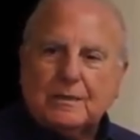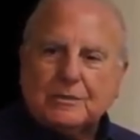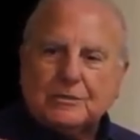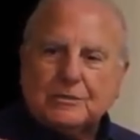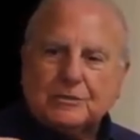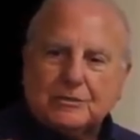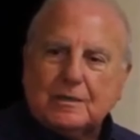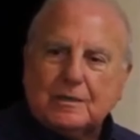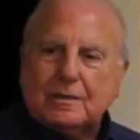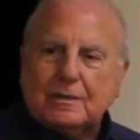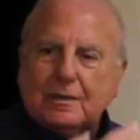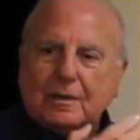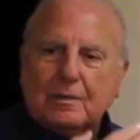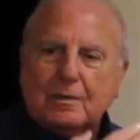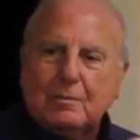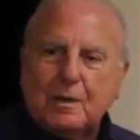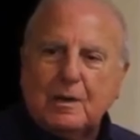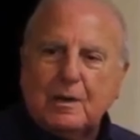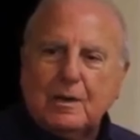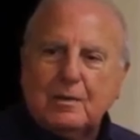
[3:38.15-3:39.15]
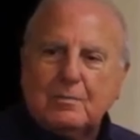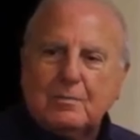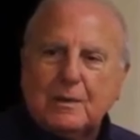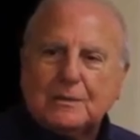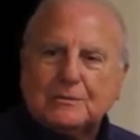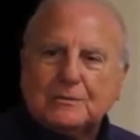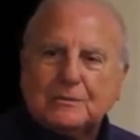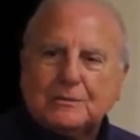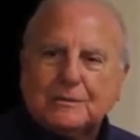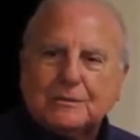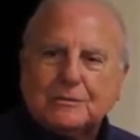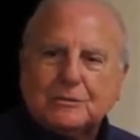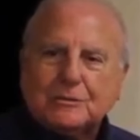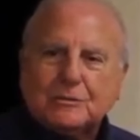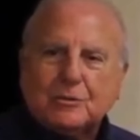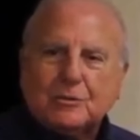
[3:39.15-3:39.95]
to send it immediate messages.